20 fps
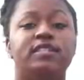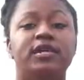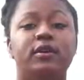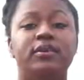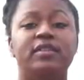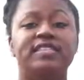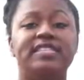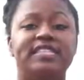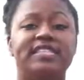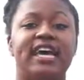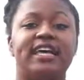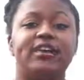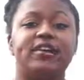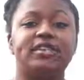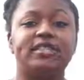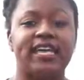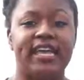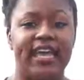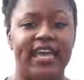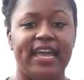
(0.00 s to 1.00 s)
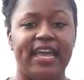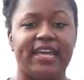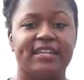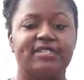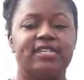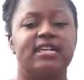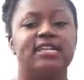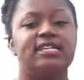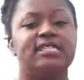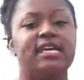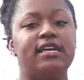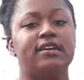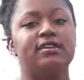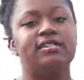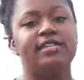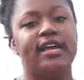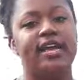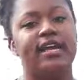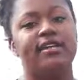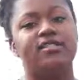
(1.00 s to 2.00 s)
So with setter's
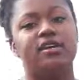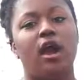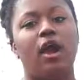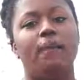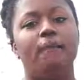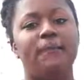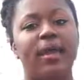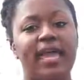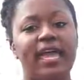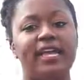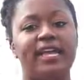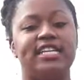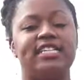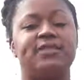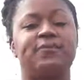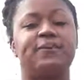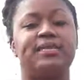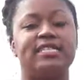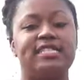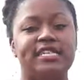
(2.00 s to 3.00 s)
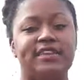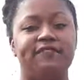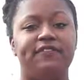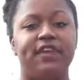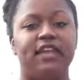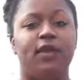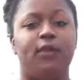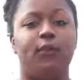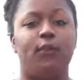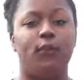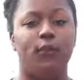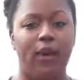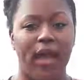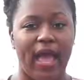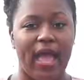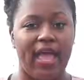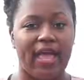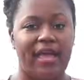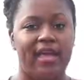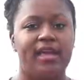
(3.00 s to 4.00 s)
hands are made a specific
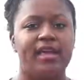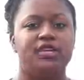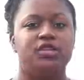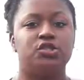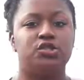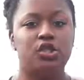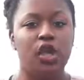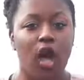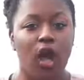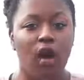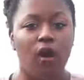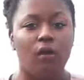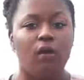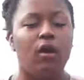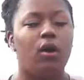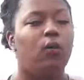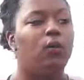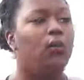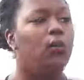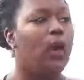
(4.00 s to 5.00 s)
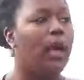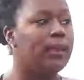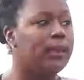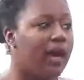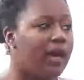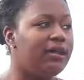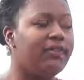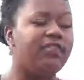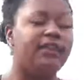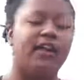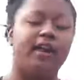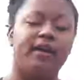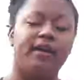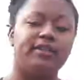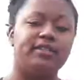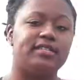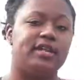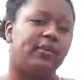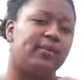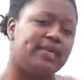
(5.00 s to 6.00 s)
way. So a lot of the
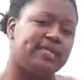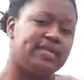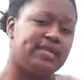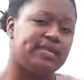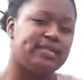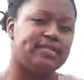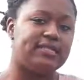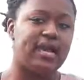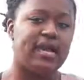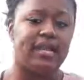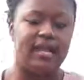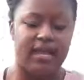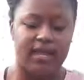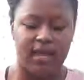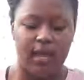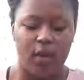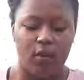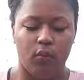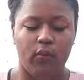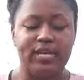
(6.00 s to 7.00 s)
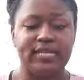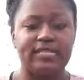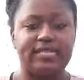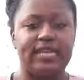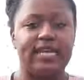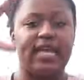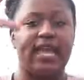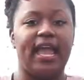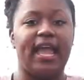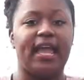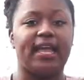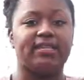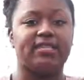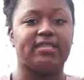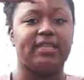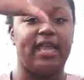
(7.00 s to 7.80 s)
errors that we see in setting, we see hands